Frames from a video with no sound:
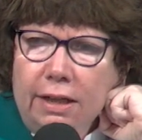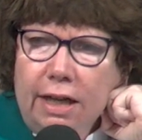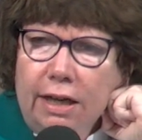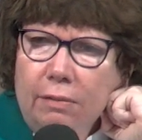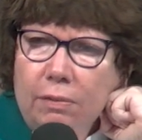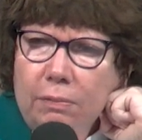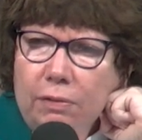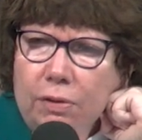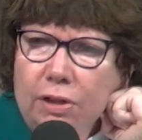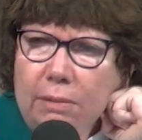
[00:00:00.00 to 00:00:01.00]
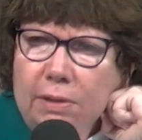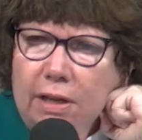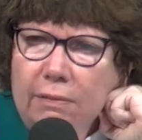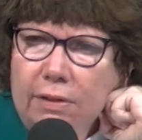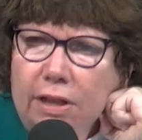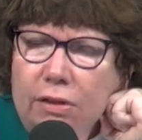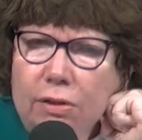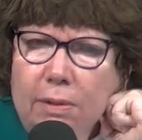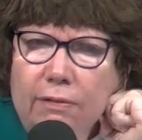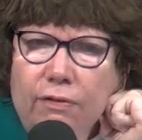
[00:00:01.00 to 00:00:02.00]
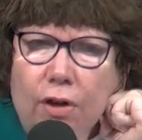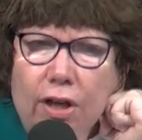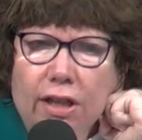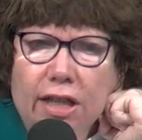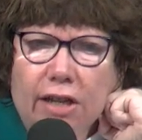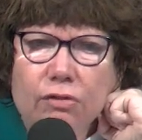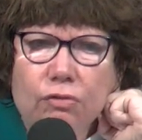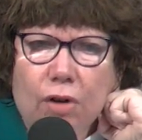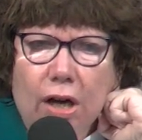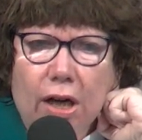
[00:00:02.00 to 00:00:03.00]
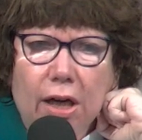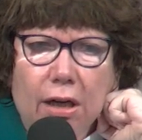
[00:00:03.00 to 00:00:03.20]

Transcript: Danny refers to himself as he used to be a falling down drunk.